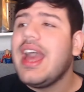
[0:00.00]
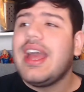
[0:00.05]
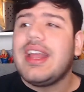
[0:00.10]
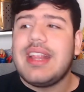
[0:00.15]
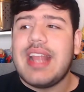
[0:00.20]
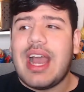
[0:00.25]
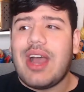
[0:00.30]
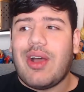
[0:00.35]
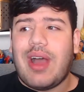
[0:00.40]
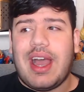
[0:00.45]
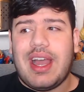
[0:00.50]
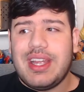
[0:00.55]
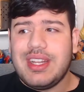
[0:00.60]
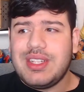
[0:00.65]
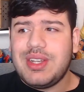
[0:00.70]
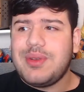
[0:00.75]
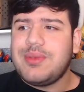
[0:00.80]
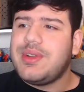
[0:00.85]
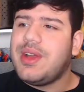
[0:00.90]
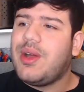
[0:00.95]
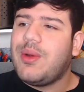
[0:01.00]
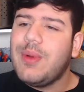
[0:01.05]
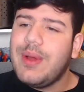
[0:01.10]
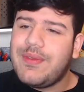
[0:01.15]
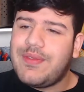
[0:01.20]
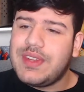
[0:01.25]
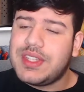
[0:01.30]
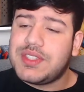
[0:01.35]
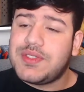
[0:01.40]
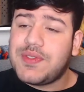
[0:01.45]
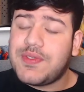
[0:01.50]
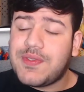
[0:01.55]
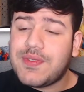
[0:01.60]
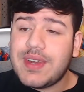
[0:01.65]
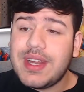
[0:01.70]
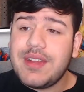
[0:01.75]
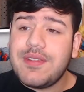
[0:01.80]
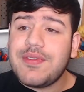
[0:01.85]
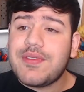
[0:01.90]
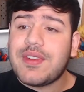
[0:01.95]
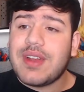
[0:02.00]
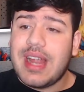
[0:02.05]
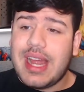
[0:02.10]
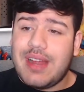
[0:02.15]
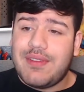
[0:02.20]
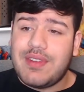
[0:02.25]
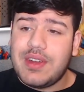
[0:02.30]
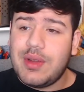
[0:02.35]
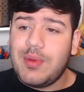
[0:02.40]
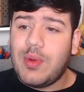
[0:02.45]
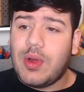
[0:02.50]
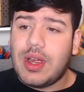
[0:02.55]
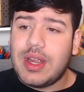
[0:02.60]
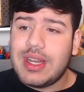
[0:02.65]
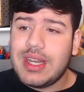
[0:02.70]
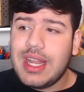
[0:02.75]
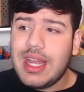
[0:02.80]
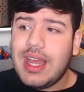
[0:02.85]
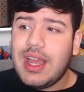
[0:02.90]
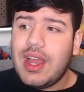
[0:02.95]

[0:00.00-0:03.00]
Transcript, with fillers: Now, I don't know if it's free for everyone